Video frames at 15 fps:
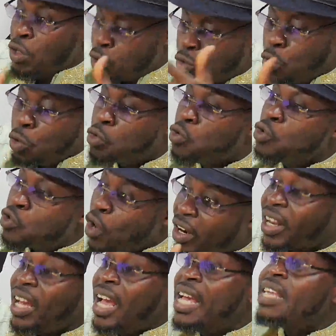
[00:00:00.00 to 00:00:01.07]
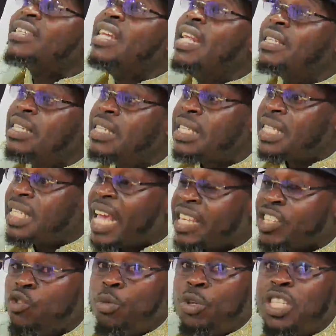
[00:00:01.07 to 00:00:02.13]
Susan, sorry, send a city,
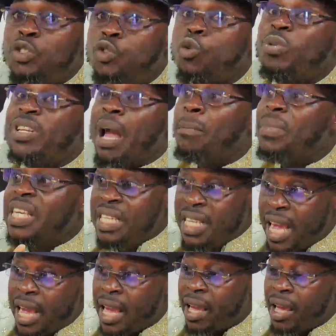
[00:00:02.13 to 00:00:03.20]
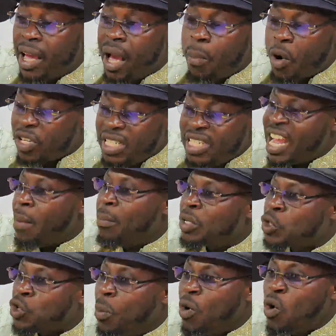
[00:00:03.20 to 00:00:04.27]
yes, who was the summon yami. Was yammy
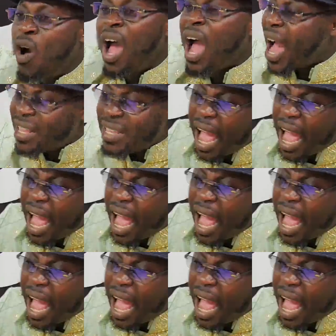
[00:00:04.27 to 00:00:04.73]
summon, and